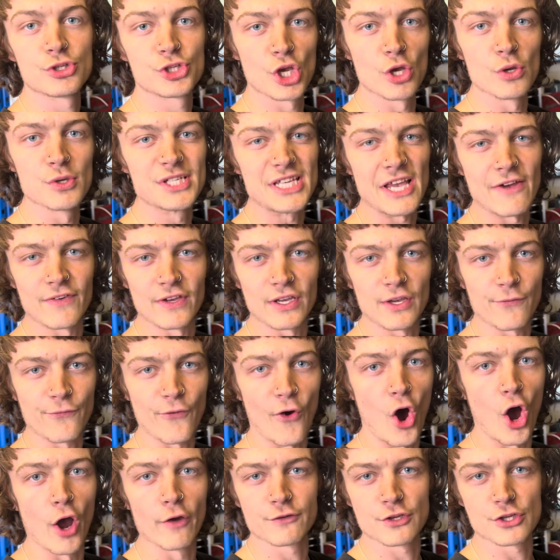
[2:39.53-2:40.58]

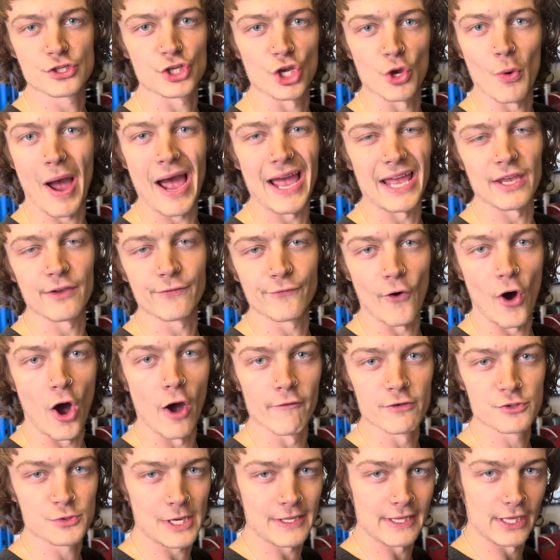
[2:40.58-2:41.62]
275 to 285
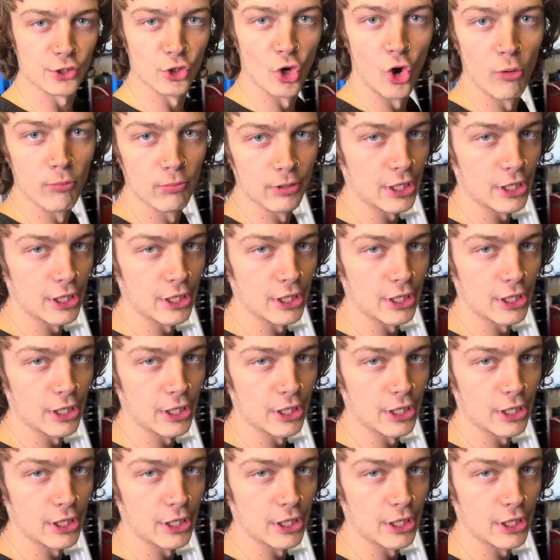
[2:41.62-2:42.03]
is where they normally